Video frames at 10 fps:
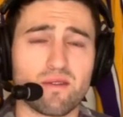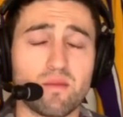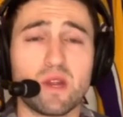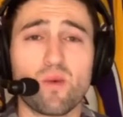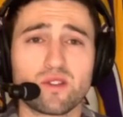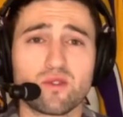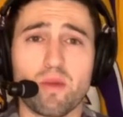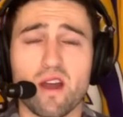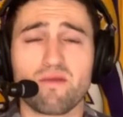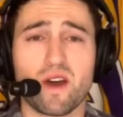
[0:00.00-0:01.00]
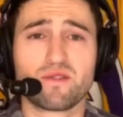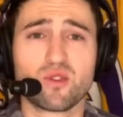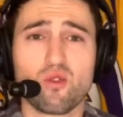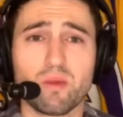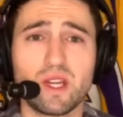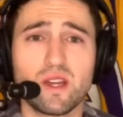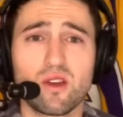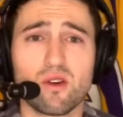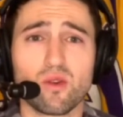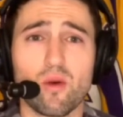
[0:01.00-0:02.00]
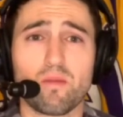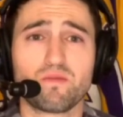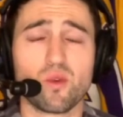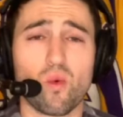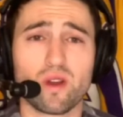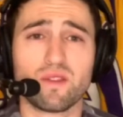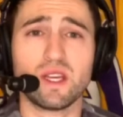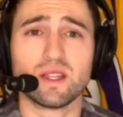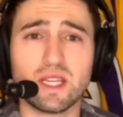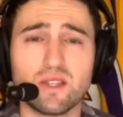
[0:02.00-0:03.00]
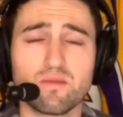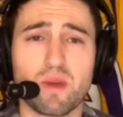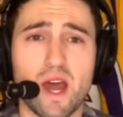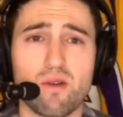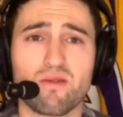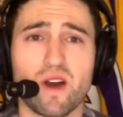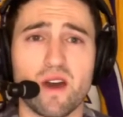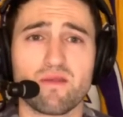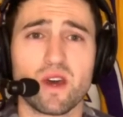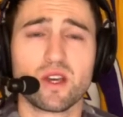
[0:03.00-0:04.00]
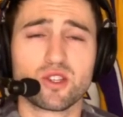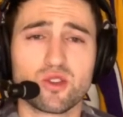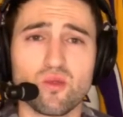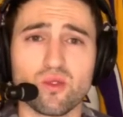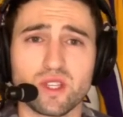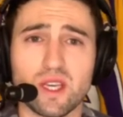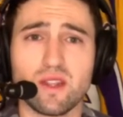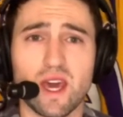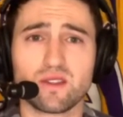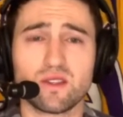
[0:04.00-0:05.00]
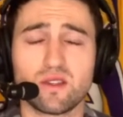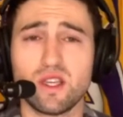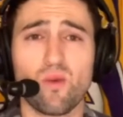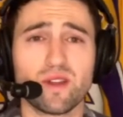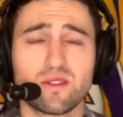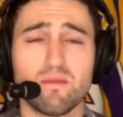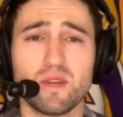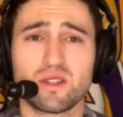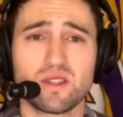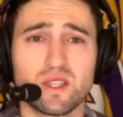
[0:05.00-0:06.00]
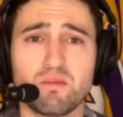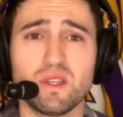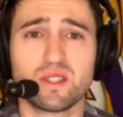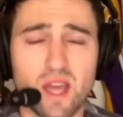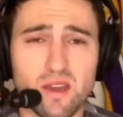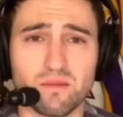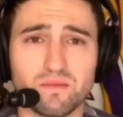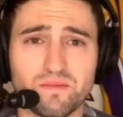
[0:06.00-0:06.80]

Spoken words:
I mean, he went to a Power 5 school, but he didn't go to one of the elite Power 5 schools in the SEC. He went to Mississippi State.